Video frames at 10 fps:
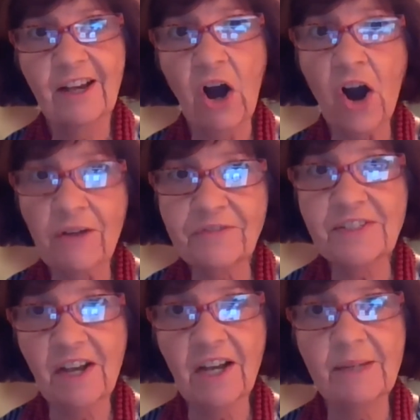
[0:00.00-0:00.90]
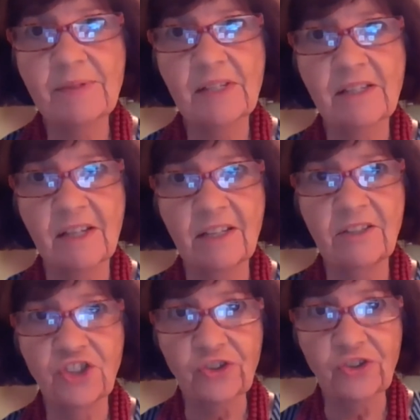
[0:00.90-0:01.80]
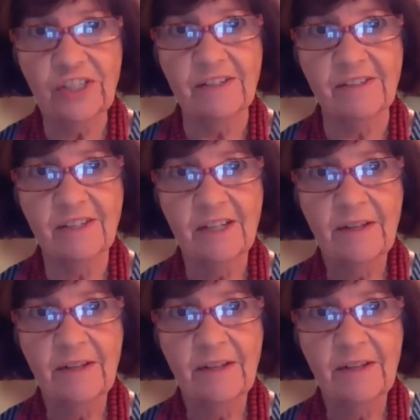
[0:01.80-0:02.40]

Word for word: oftentimes it's in churches.